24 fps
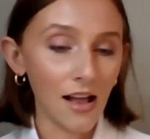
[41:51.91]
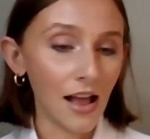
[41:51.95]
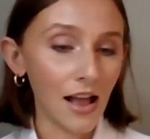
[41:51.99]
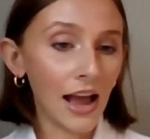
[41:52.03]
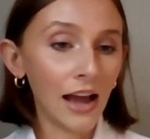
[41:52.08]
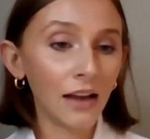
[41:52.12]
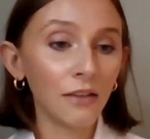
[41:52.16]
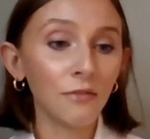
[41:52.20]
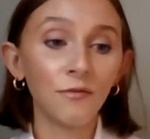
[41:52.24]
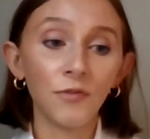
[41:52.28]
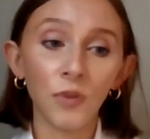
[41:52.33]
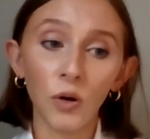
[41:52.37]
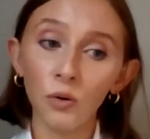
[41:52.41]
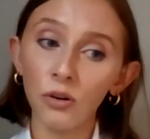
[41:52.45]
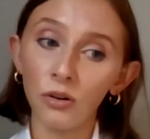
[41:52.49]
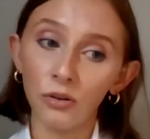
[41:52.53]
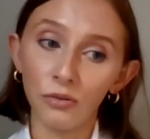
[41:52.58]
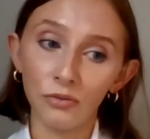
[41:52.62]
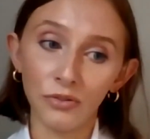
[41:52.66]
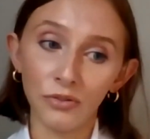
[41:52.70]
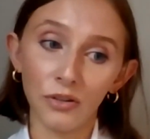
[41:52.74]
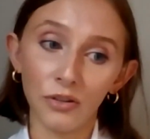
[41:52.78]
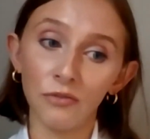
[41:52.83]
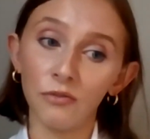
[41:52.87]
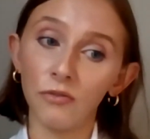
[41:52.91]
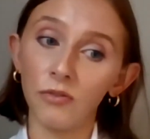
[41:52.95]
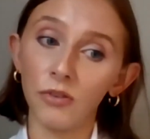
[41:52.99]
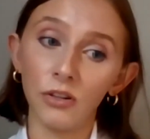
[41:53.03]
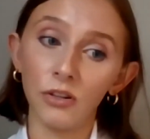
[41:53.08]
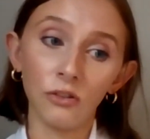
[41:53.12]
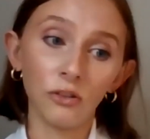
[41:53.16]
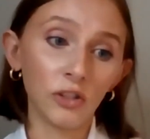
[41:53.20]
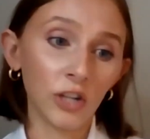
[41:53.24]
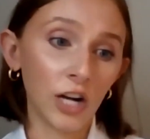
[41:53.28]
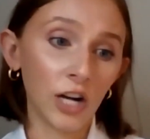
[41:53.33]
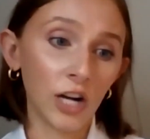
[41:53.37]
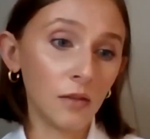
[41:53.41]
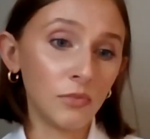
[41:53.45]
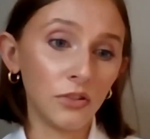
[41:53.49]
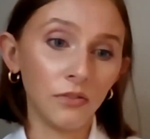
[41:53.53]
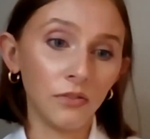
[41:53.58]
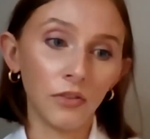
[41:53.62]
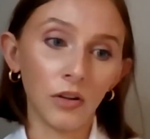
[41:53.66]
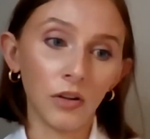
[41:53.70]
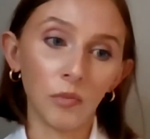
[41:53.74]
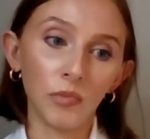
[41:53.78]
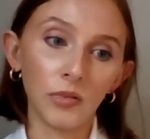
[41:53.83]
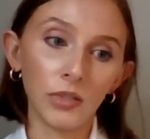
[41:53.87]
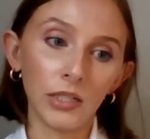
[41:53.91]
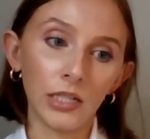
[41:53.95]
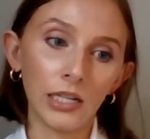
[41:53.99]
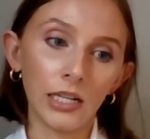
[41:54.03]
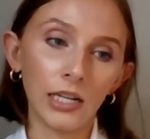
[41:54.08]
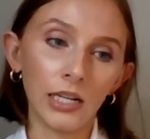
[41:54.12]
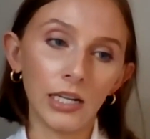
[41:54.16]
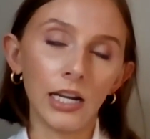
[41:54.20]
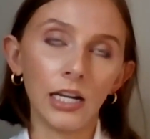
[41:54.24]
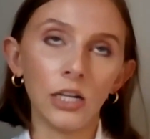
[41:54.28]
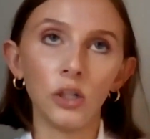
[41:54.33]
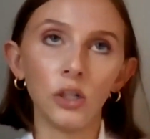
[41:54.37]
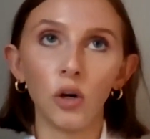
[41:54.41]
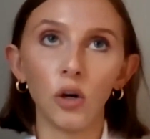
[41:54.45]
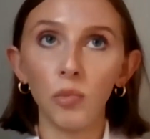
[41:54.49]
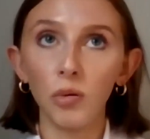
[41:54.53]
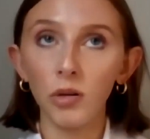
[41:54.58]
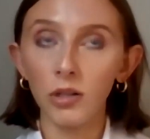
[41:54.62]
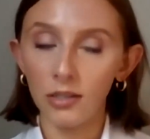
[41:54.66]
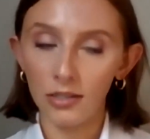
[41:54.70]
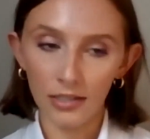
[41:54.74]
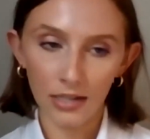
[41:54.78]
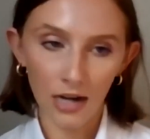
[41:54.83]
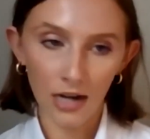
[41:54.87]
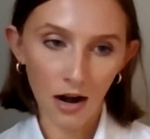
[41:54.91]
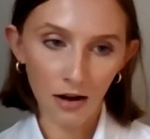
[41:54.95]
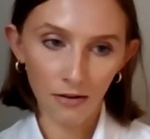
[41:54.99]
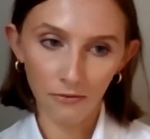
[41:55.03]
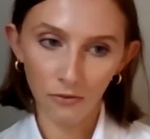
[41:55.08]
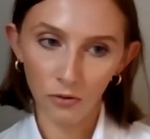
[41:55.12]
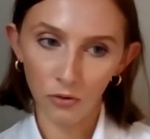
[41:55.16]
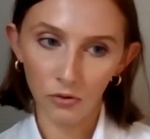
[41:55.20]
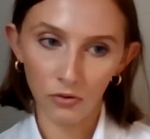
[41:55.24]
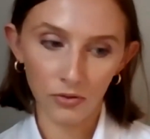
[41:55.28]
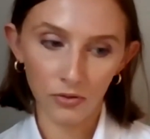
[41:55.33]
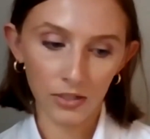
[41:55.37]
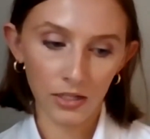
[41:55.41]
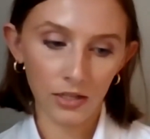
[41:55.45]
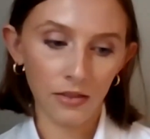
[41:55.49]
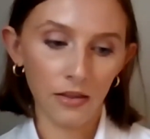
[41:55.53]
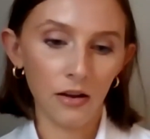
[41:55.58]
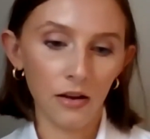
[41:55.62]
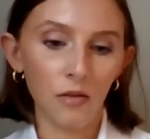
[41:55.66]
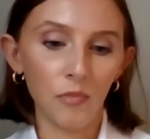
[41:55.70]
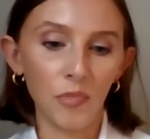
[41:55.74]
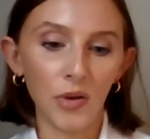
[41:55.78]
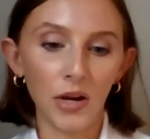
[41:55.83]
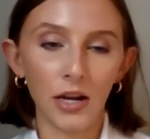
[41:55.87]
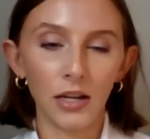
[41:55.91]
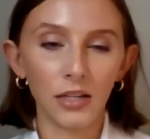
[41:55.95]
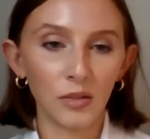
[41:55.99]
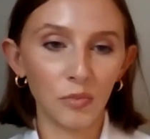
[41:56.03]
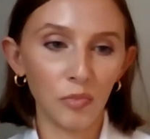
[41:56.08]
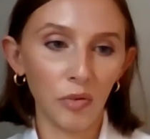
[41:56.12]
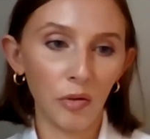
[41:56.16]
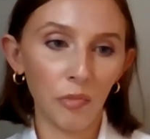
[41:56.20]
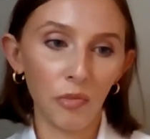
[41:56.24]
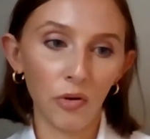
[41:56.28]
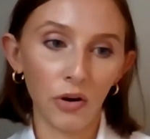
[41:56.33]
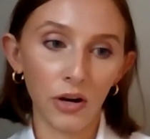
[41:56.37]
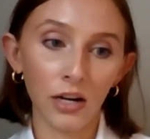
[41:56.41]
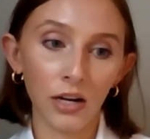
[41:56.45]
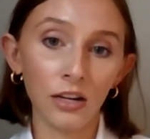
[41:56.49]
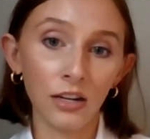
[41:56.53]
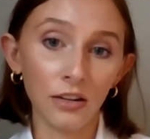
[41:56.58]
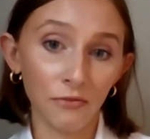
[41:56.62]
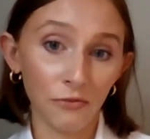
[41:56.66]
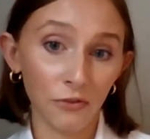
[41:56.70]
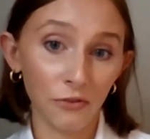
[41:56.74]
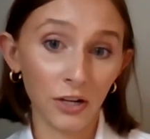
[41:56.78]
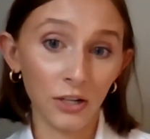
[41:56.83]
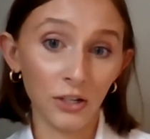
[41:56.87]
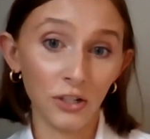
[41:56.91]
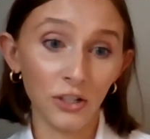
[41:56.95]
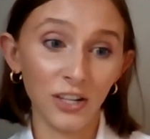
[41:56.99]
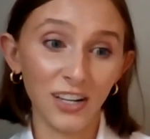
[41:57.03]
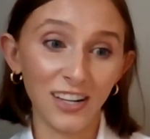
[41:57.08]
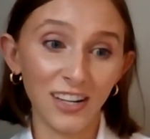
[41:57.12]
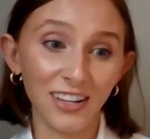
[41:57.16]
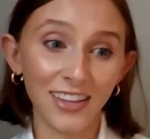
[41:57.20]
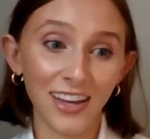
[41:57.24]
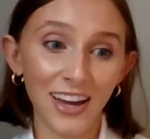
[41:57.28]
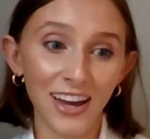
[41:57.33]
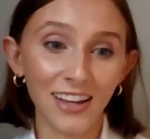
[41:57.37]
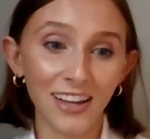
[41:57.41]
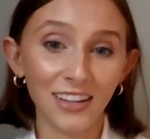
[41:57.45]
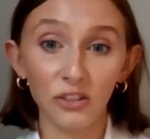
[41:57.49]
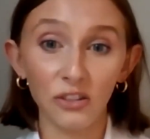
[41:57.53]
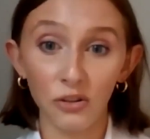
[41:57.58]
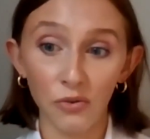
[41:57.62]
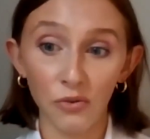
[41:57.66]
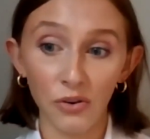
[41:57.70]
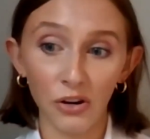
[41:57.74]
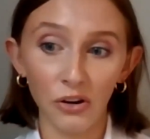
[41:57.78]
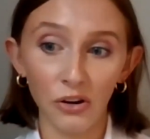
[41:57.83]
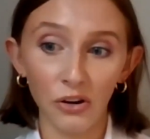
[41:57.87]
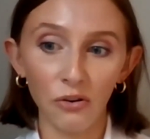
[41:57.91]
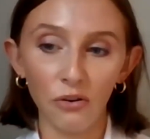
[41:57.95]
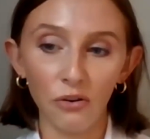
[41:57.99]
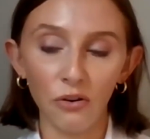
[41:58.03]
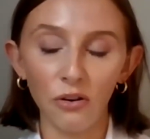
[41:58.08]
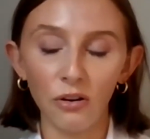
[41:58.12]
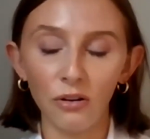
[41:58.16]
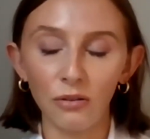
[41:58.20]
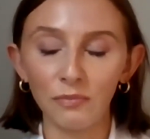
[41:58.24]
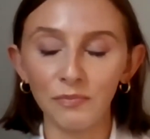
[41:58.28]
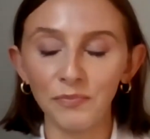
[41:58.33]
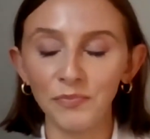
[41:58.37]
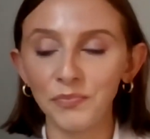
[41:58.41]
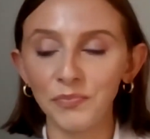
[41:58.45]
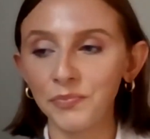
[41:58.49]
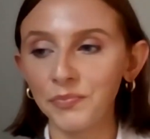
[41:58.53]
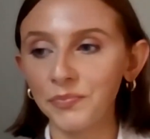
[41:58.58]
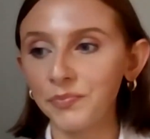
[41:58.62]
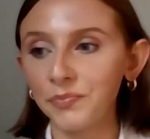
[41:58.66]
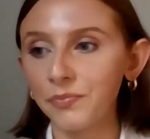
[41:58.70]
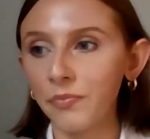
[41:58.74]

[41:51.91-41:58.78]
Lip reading: Add photos of real jobs you've completed, and don't put stock photos in there, because people can differentiate that, and so can Google.